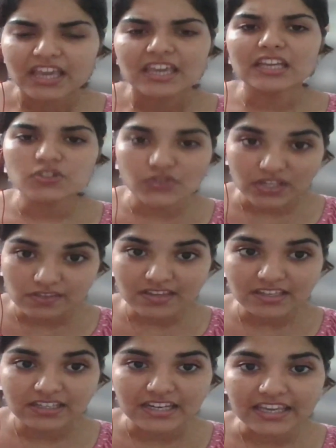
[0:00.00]

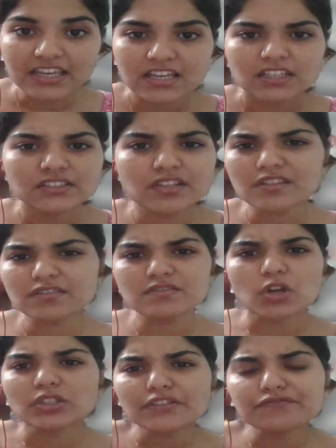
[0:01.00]
Interestingly, this is
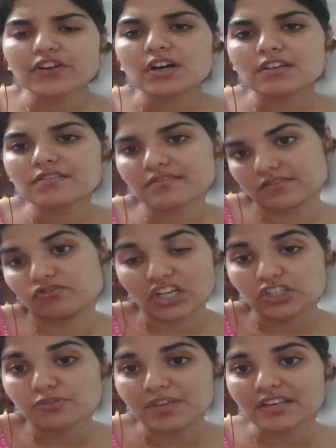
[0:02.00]
not the first
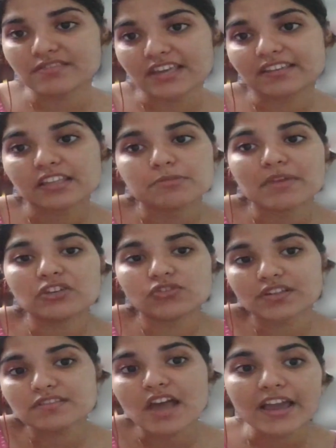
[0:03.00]
judgment saying that the
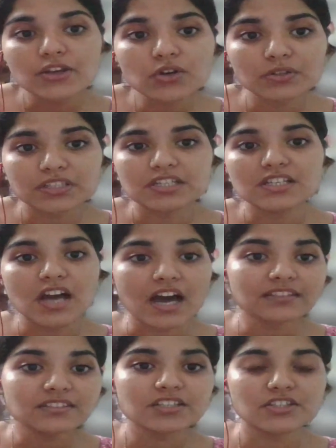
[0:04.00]
Madras High Court in
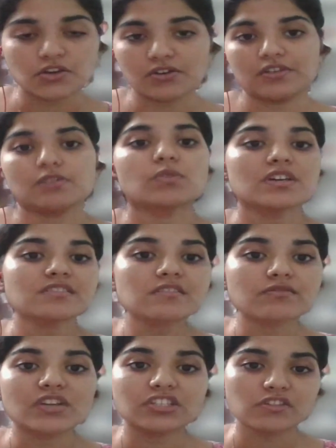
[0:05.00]
Karthik Theodore versus
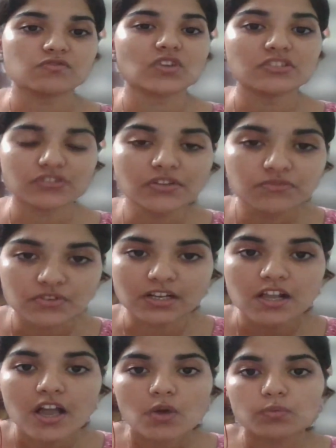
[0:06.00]
Registrar General,
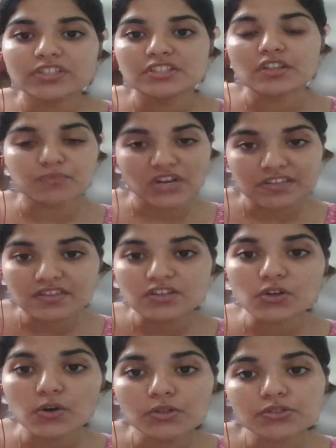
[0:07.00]
which the
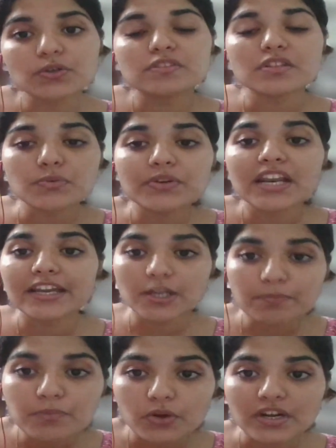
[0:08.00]
present court also relied
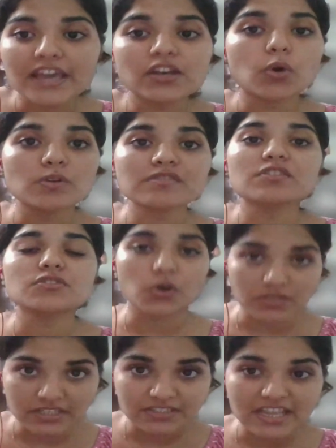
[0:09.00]
upon, and also
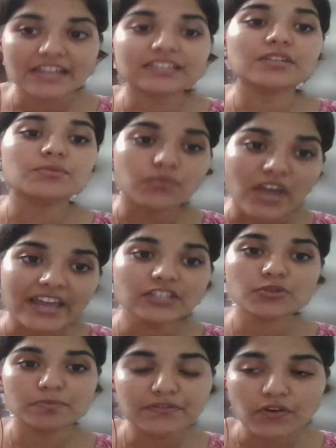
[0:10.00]
noted that the right
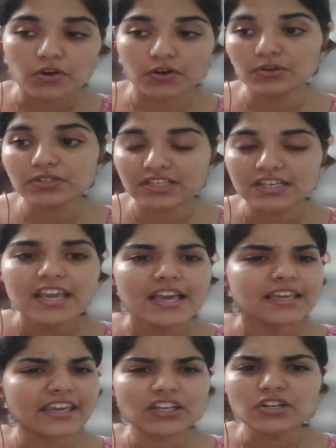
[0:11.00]
to be forgotten
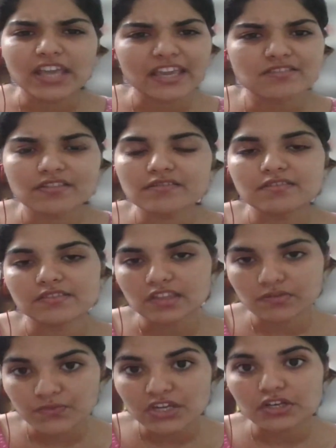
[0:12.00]
cannot exist in the
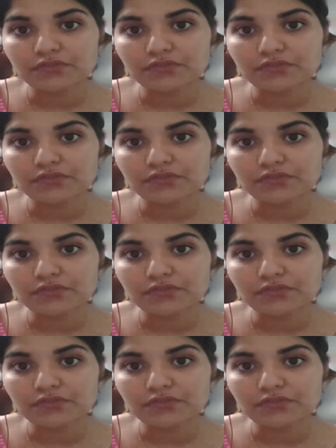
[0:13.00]
sphere of